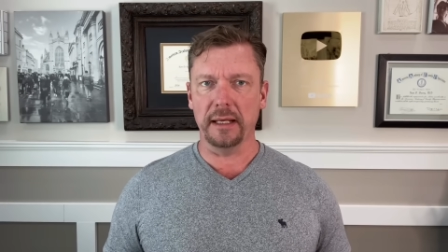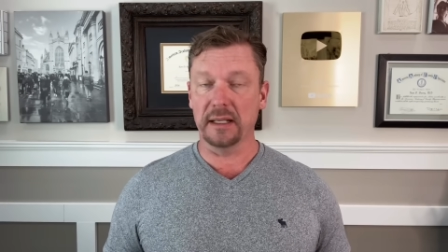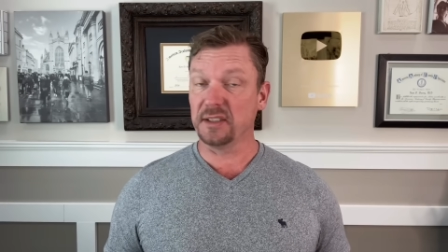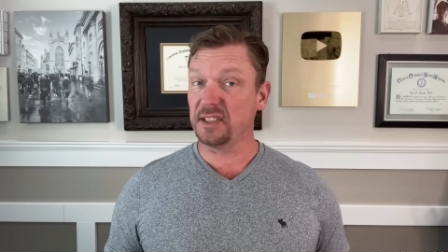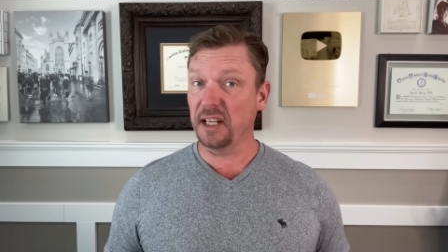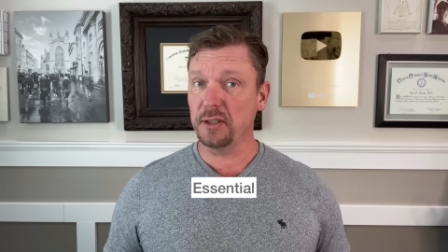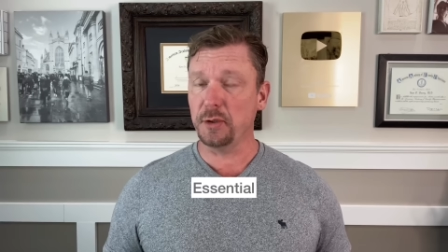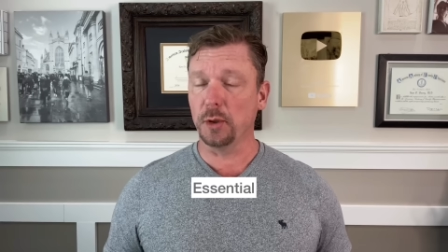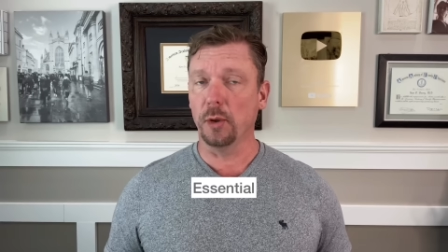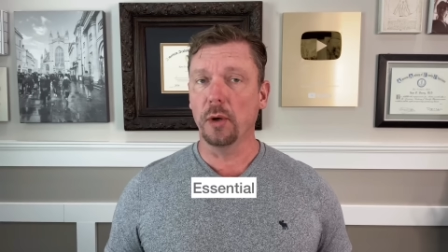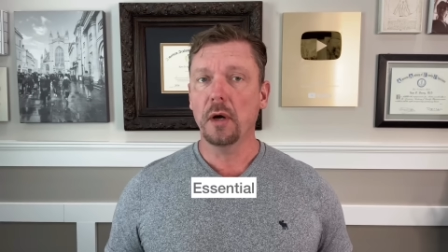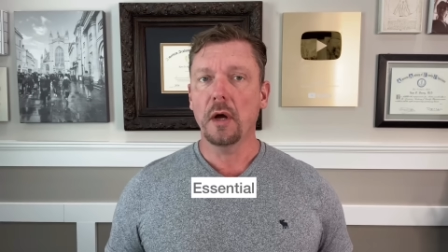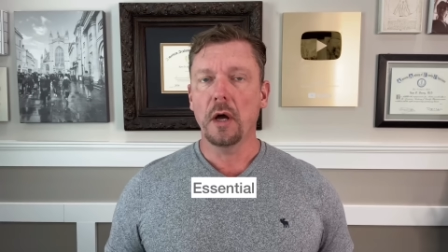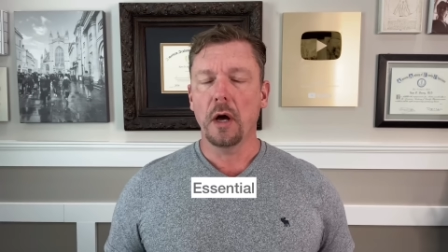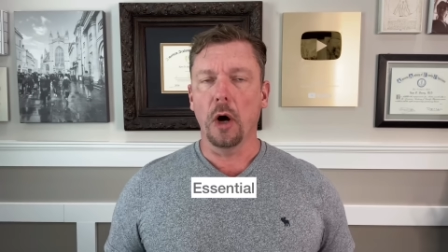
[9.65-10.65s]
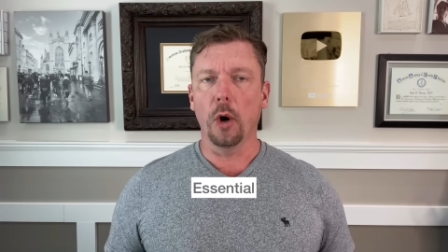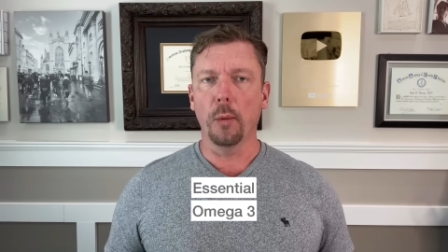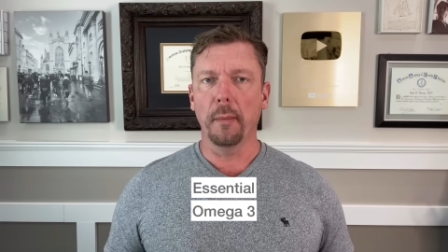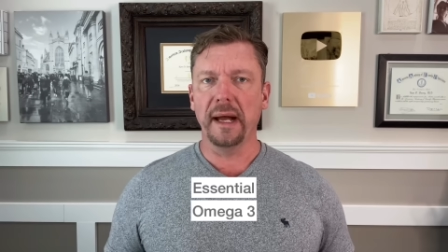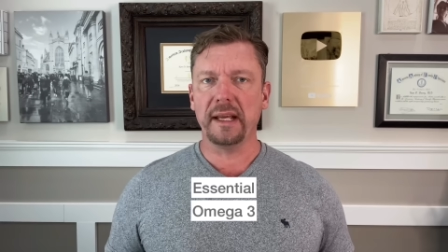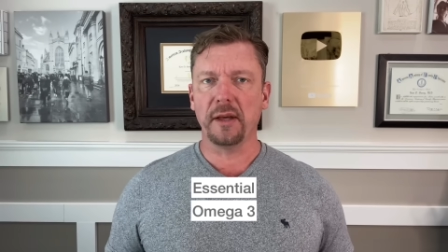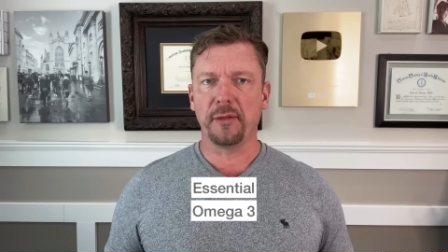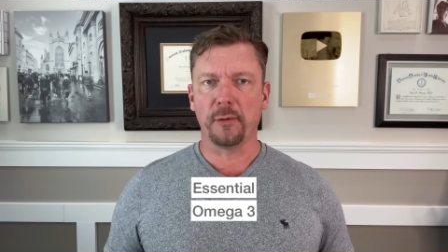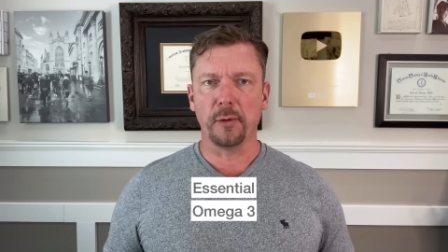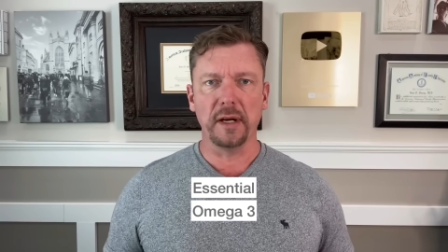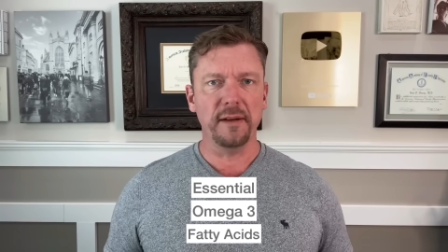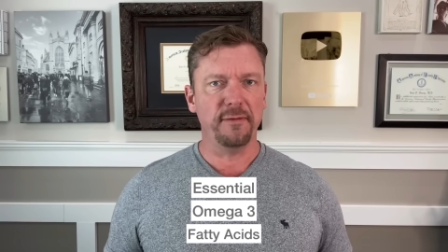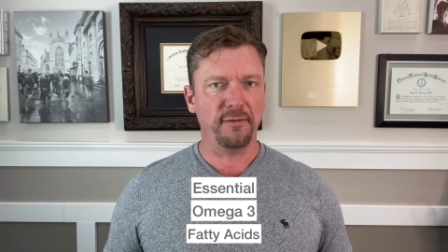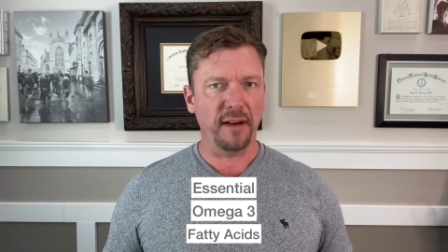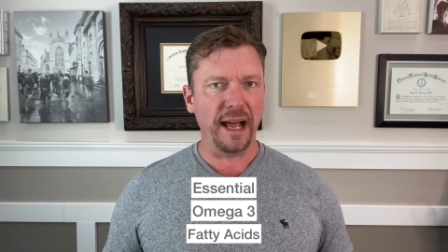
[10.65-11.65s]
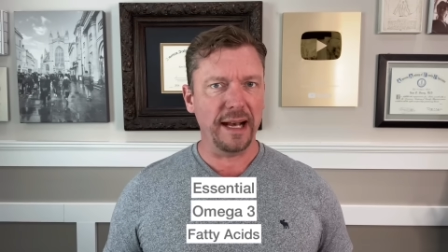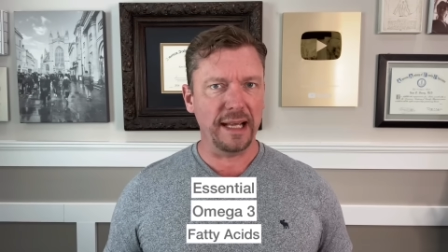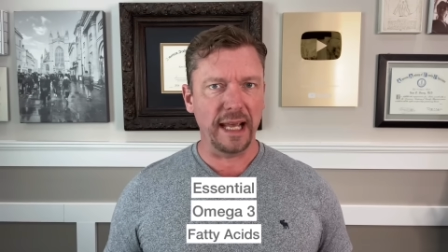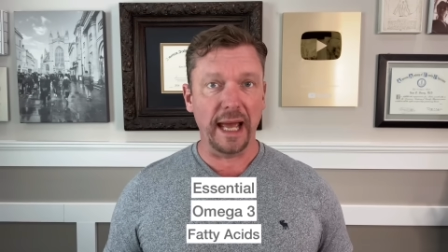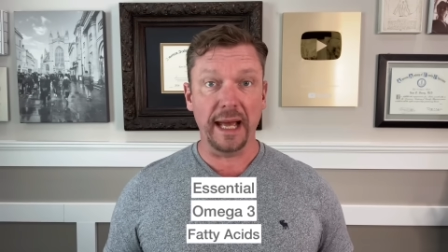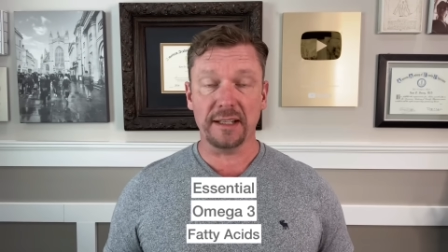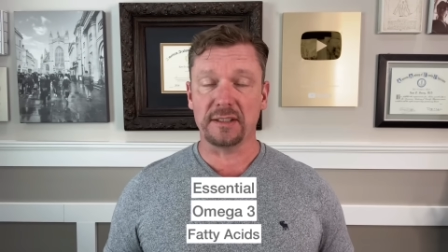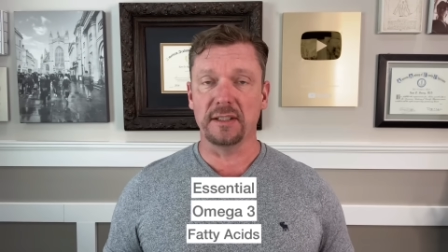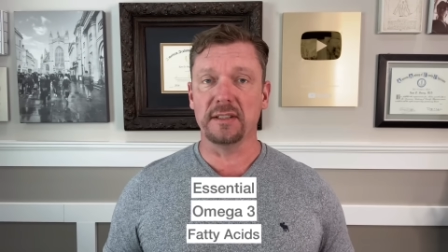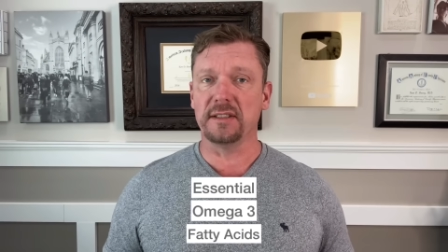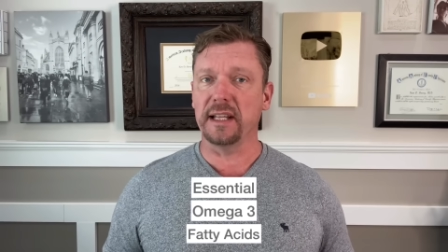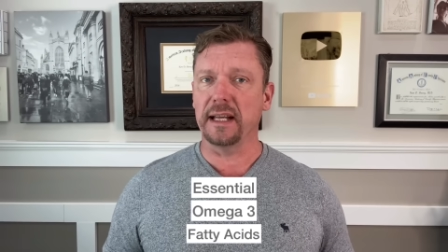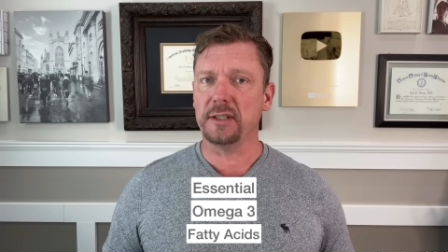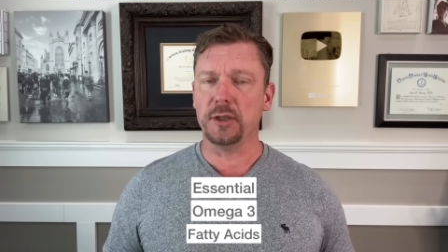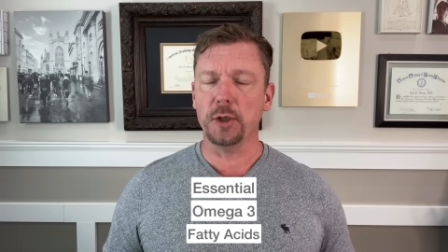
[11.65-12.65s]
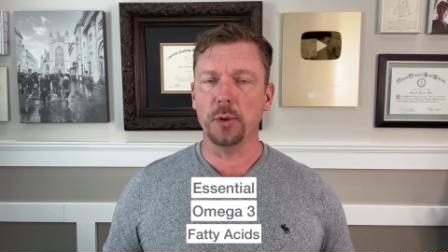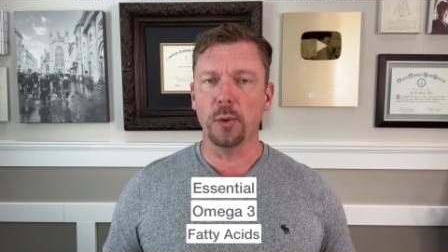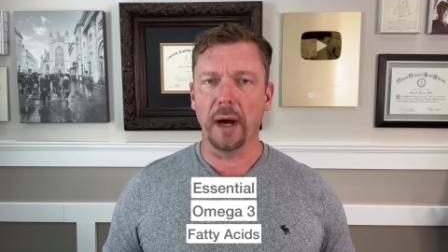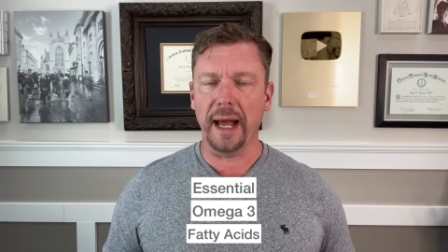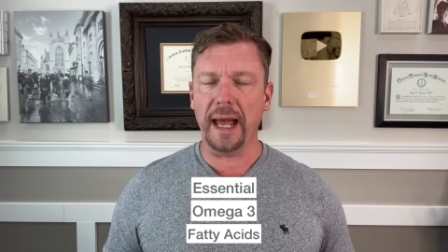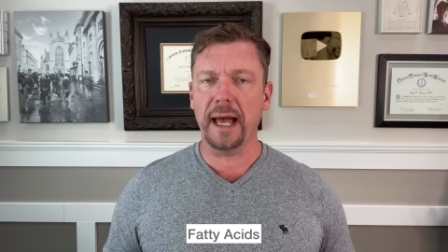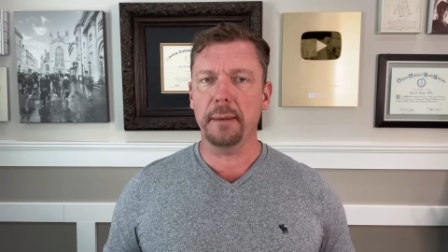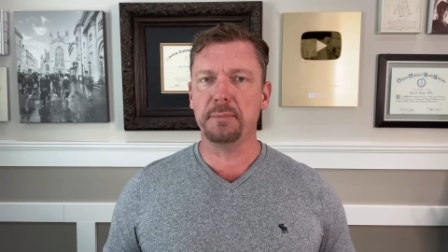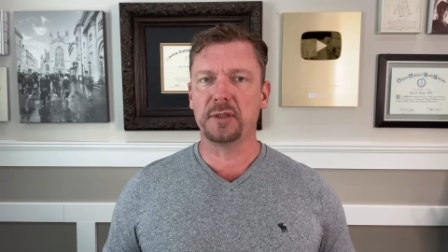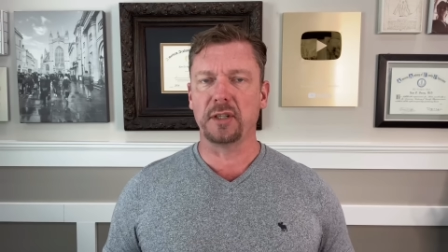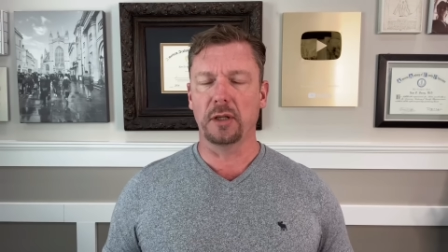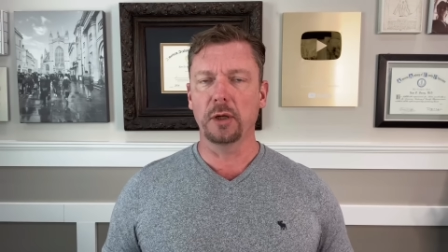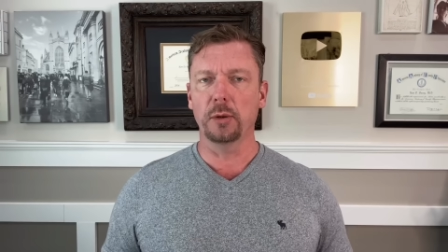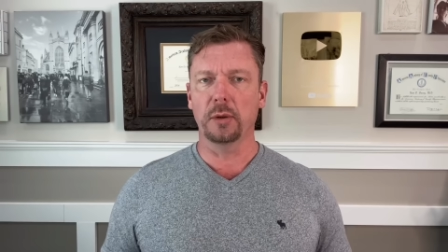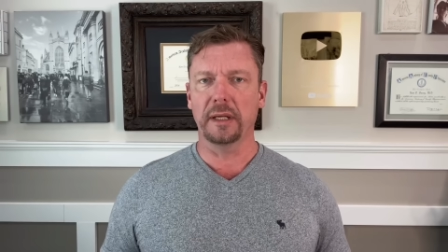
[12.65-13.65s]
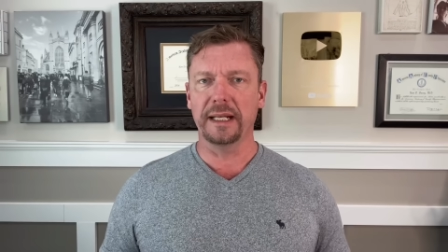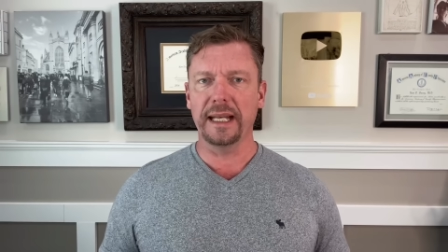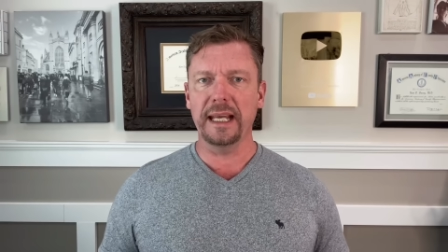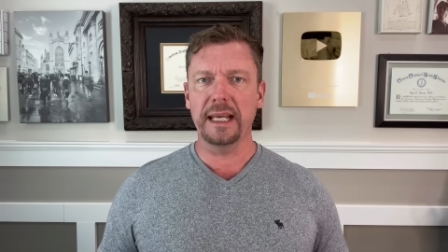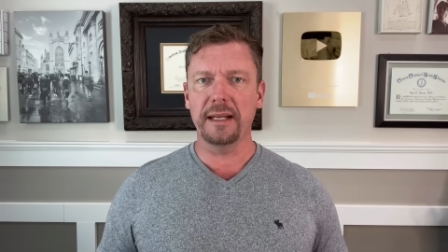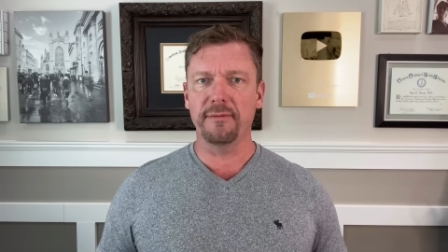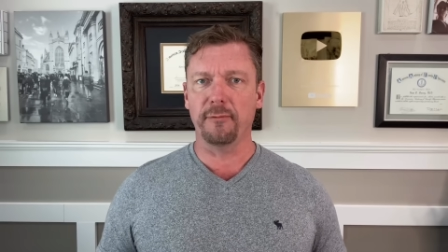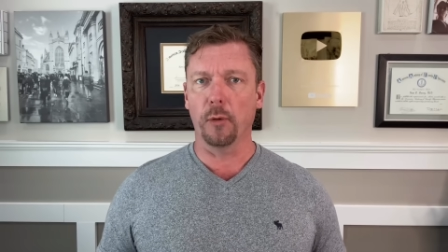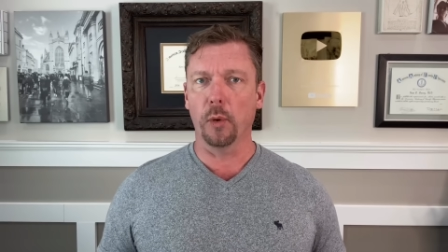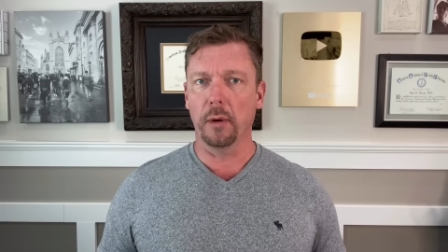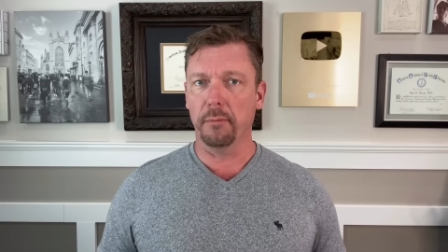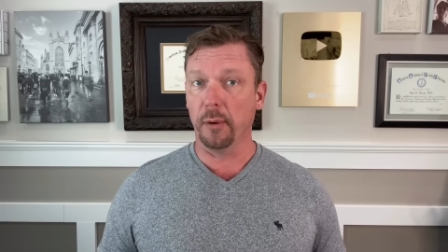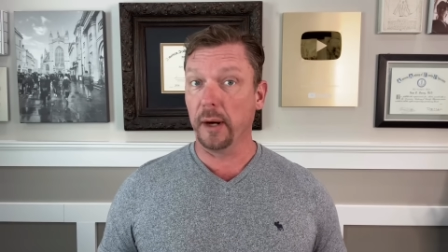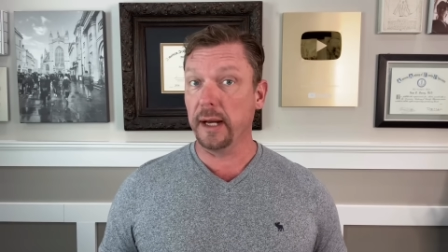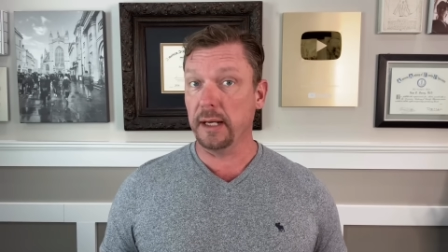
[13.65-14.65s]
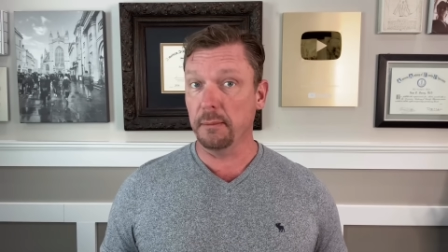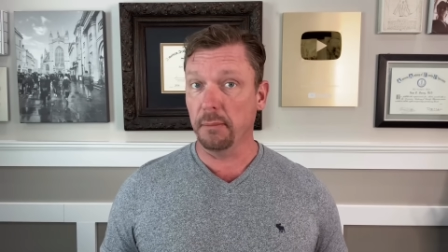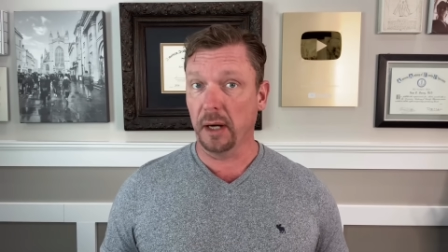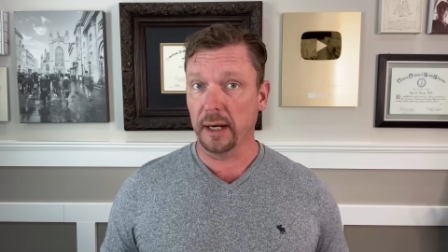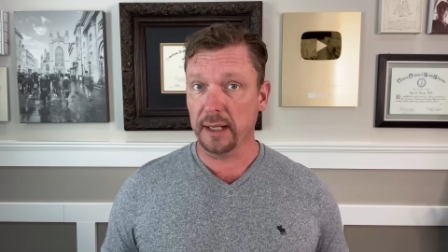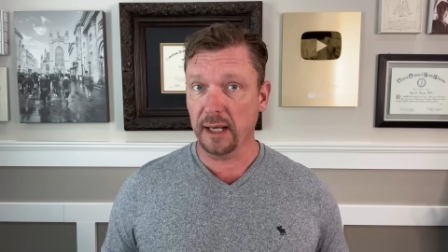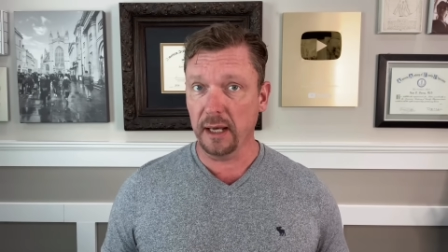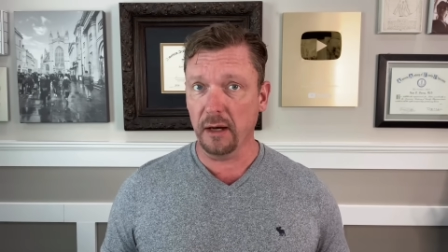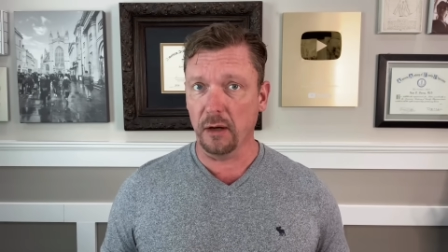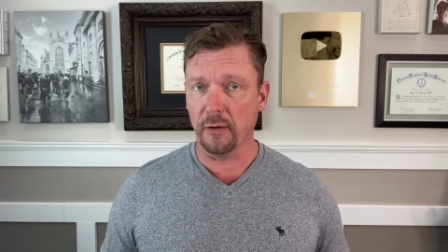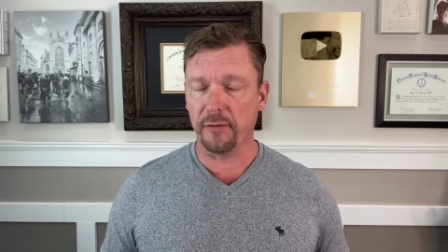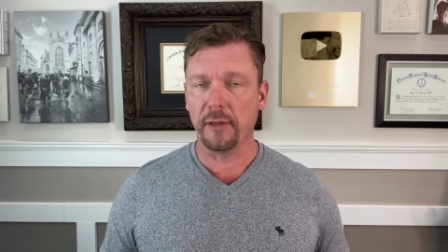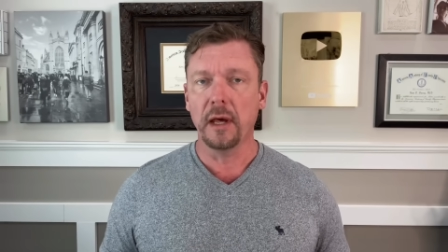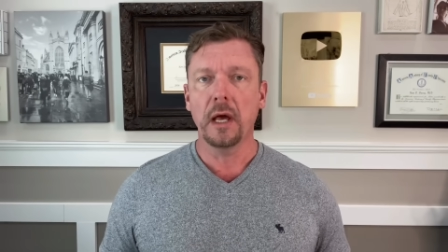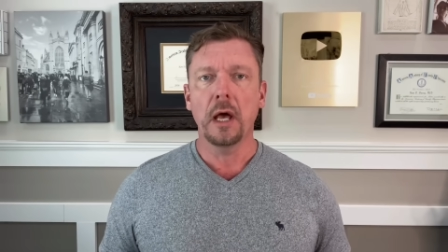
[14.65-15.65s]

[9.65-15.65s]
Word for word: essential omega-3 fatty acids that you absolutely need for brain and body health,